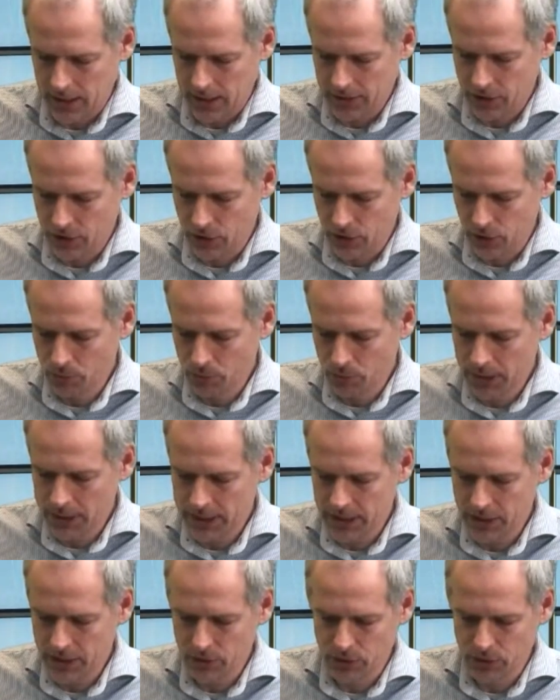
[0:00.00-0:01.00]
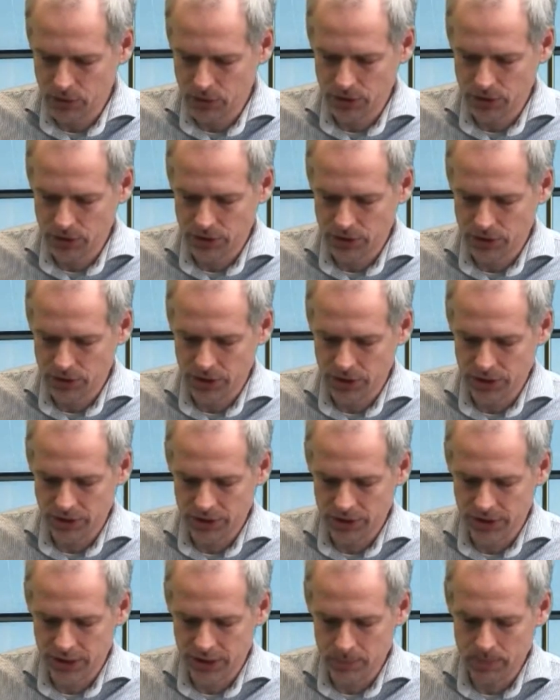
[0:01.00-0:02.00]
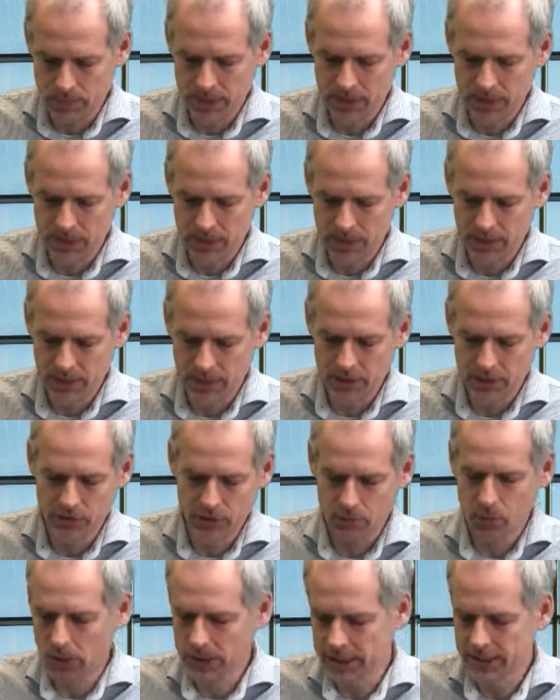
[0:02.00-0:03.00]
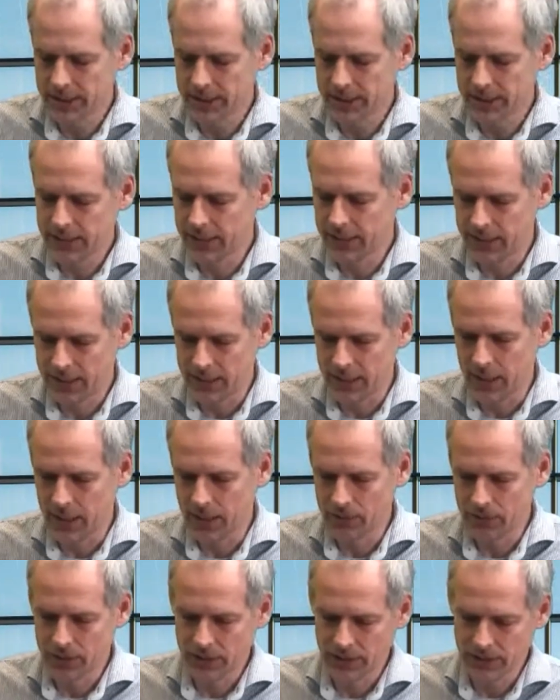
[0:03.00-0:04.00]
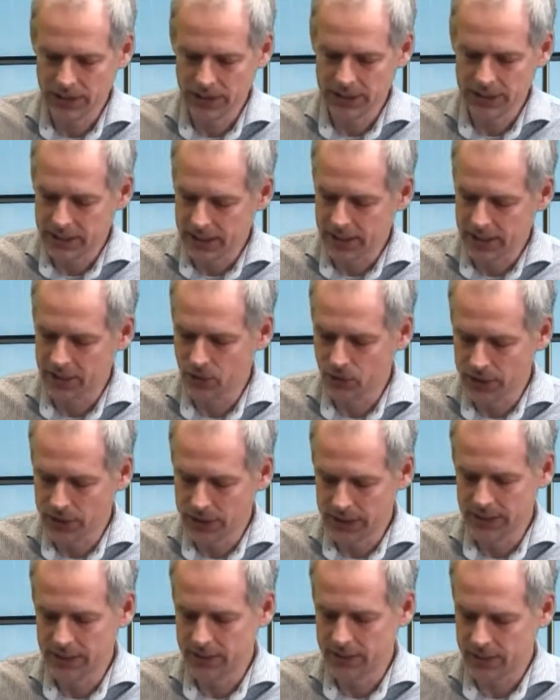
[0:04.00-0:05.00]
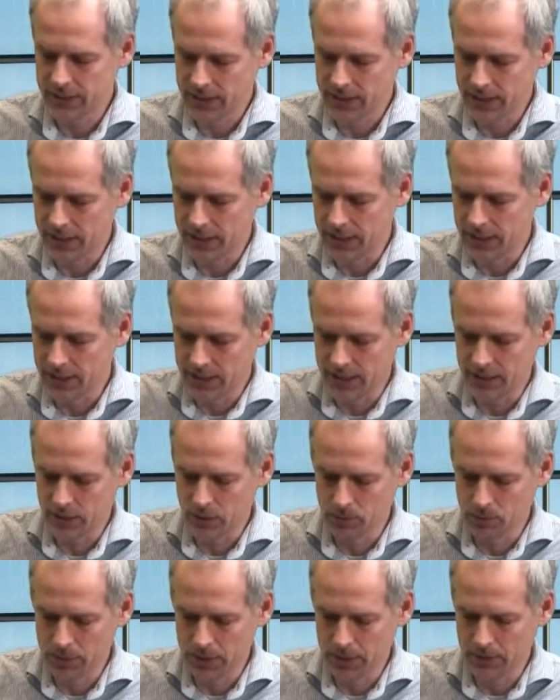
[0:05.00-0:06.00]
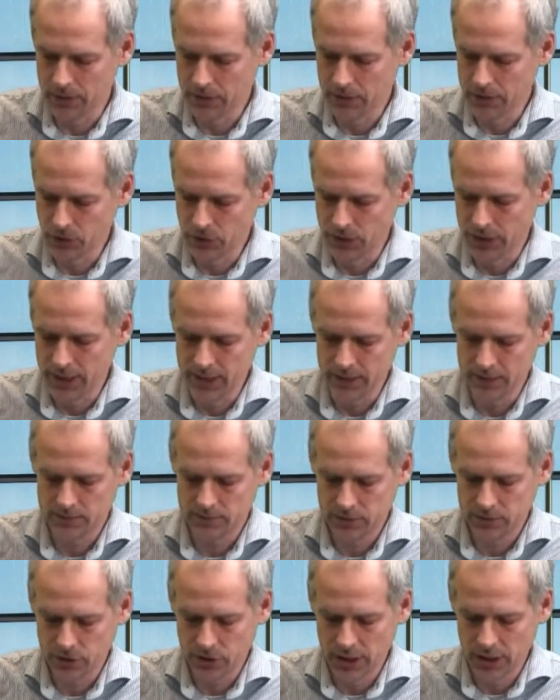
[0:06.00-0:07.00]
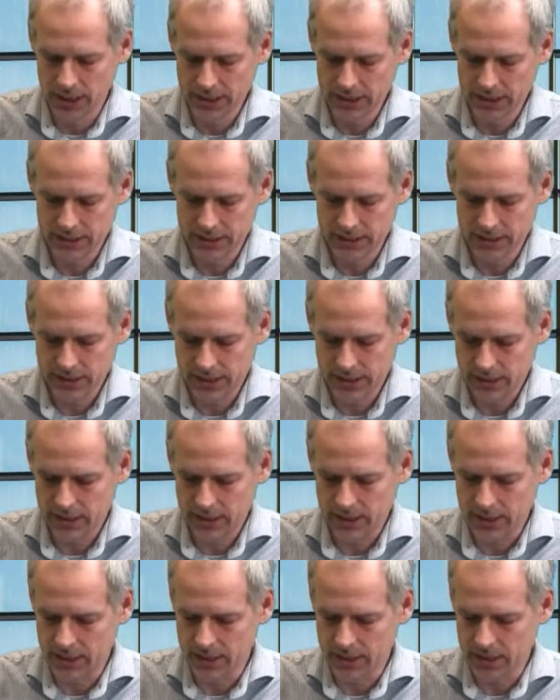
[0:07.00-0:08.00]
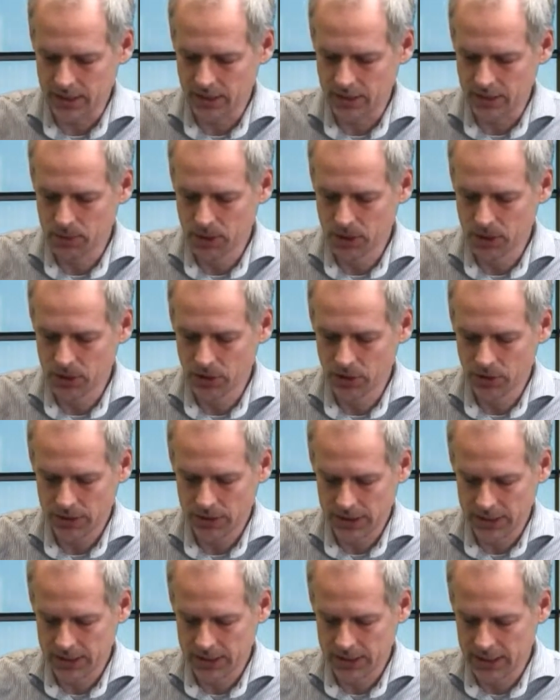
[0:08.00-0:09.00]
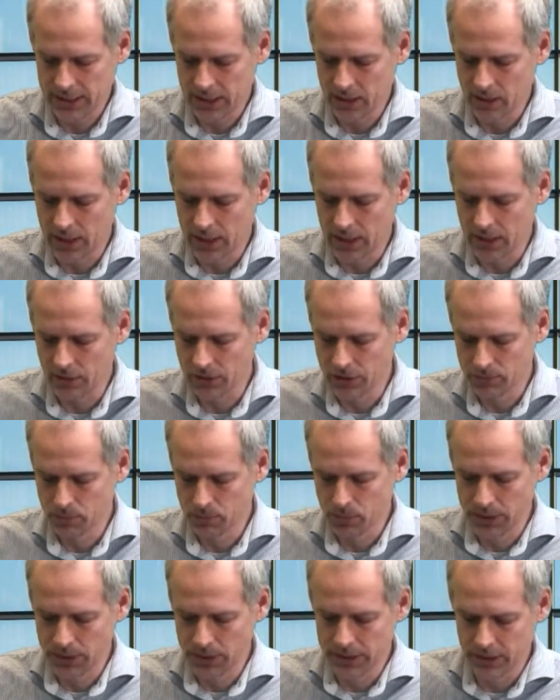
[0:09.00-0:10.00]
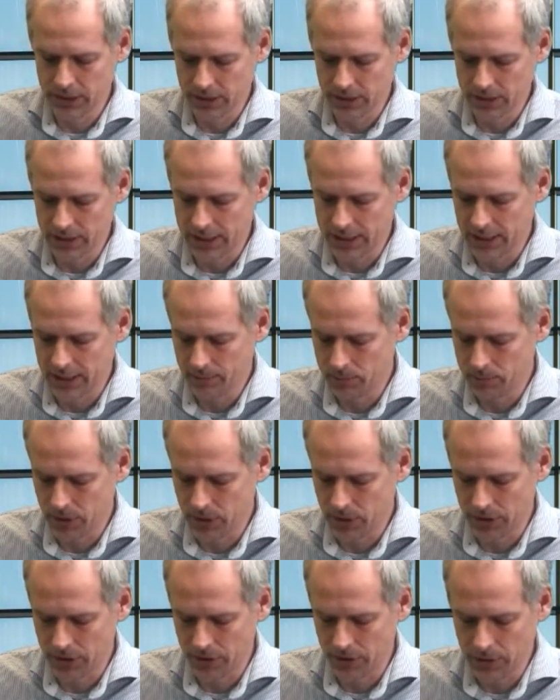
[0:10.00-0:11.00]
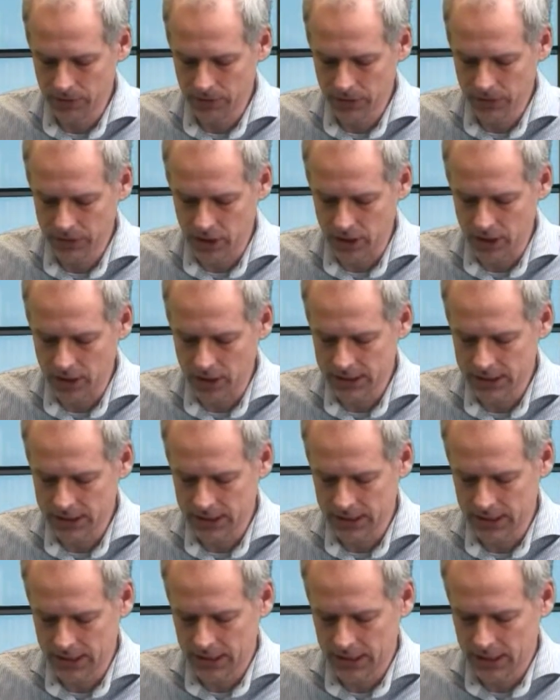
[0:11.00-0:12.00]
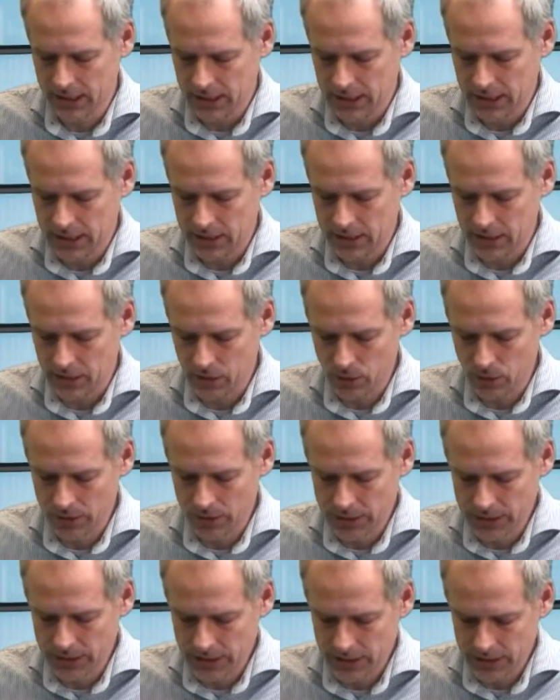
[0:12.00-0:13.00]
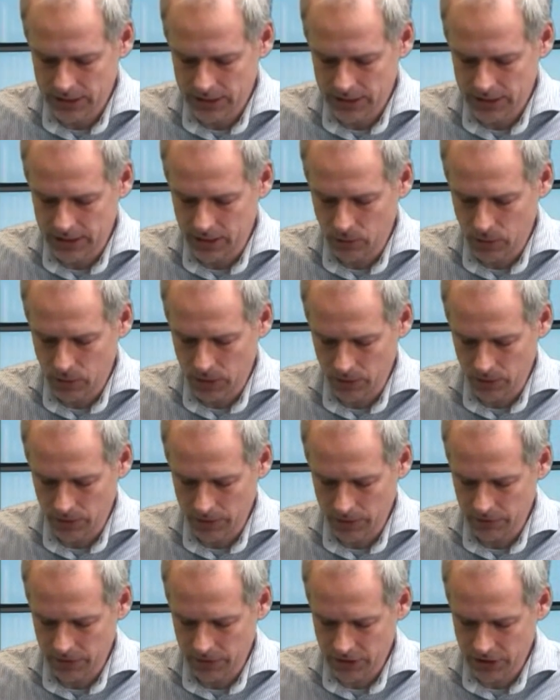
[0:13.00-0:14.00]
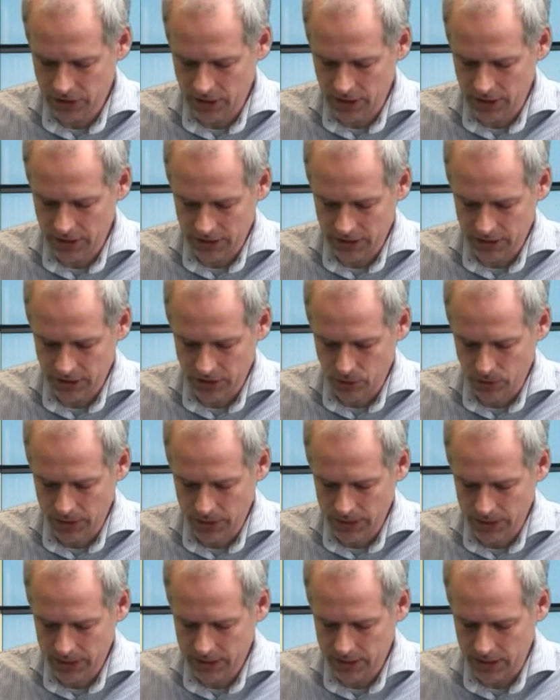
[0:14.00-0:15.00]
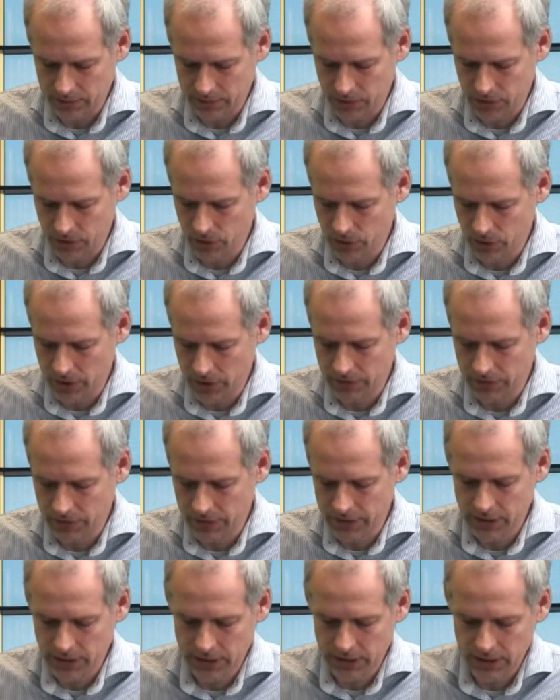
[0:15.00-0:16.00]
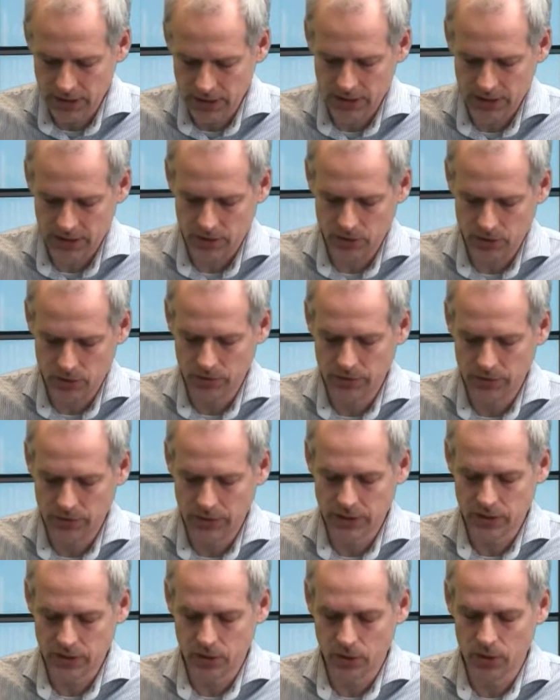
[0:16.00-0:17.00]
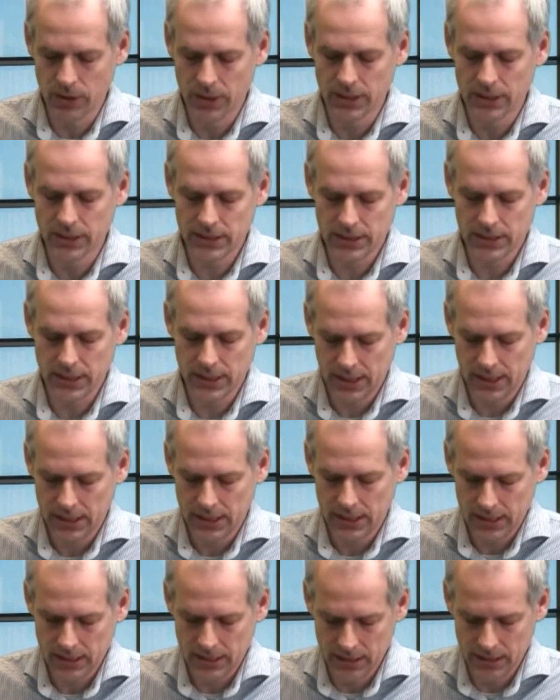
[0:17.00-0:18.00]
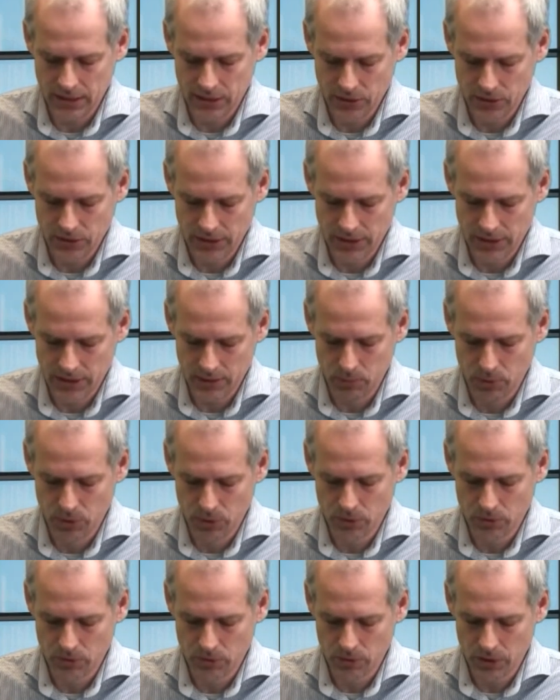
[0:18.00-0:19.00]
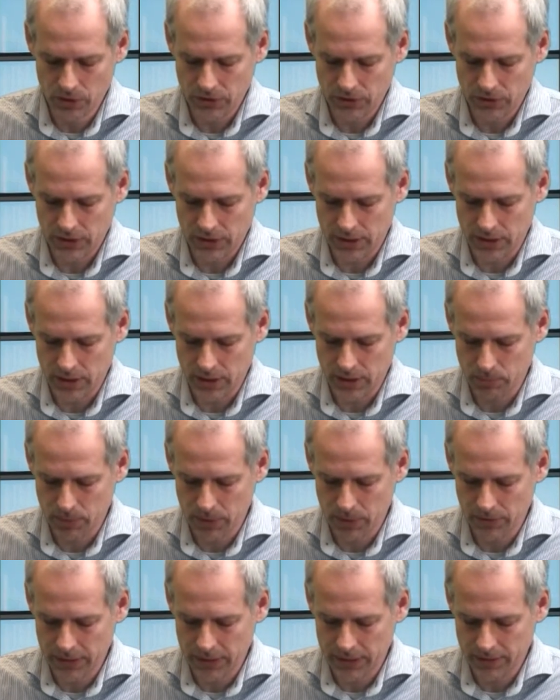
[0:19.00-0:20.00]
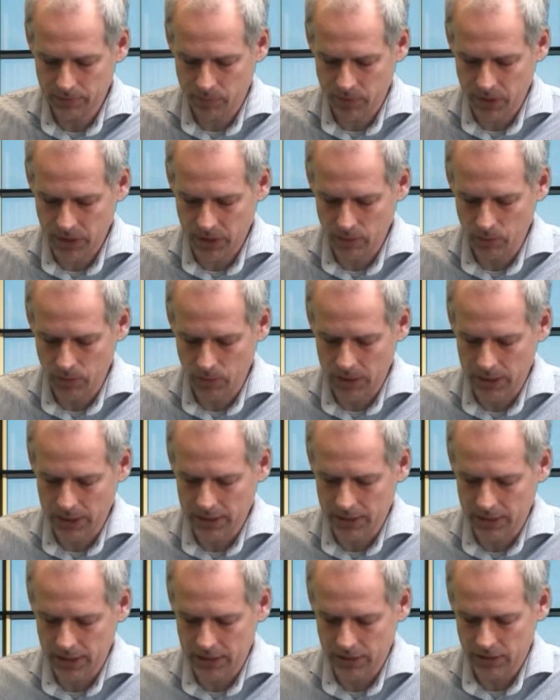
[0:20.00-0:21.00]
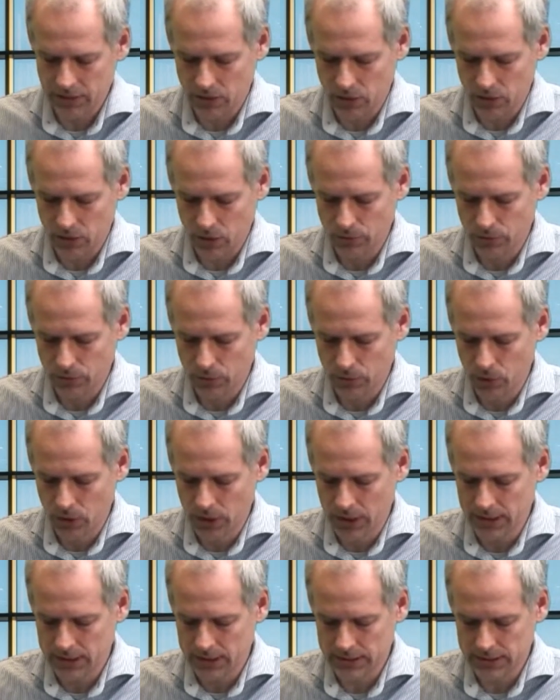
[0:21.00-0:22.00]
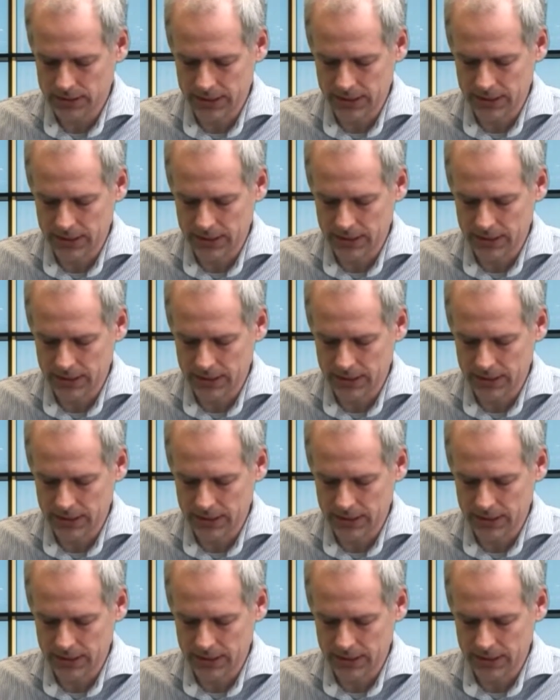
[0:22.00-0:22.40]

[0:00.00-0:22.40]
normally you would just dip in the strip for 1 second, and after 60 seconds read it and compare it to the legend on the bottle. And now I'll just put it on the reference card. You can already see what the reference card is doing. If it sees 2 of these corners, then you see a blue cross appearing, and when it has all 4, then it